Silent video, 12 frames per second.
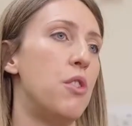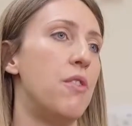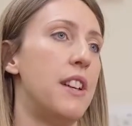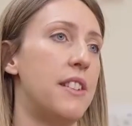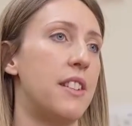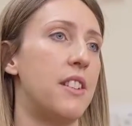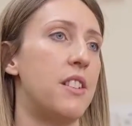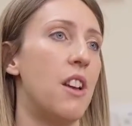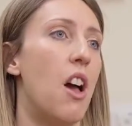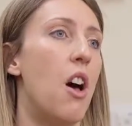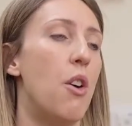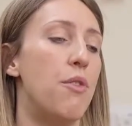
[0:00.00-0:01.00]
your risk
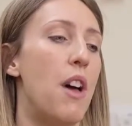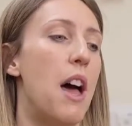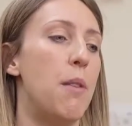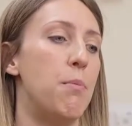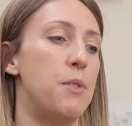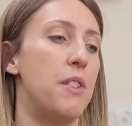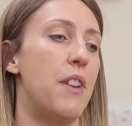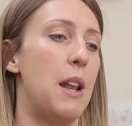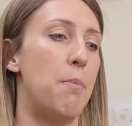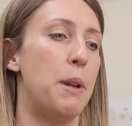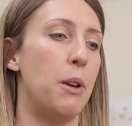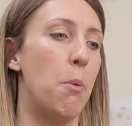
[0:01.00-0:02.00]
of
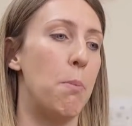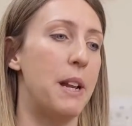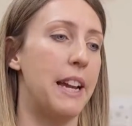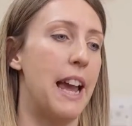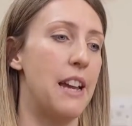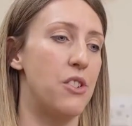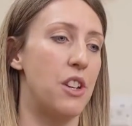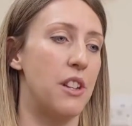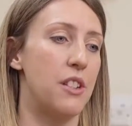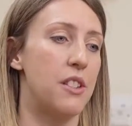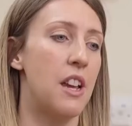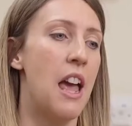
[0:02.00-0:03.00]
developing
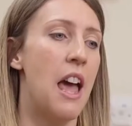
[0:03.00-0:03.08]
complications.